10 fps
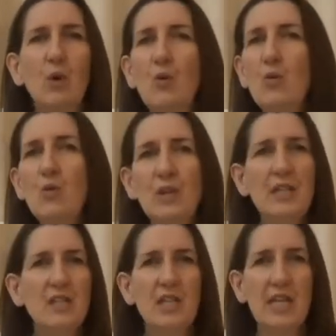all
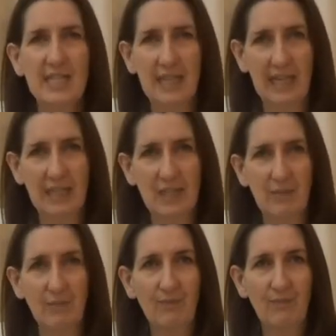into his kingdom.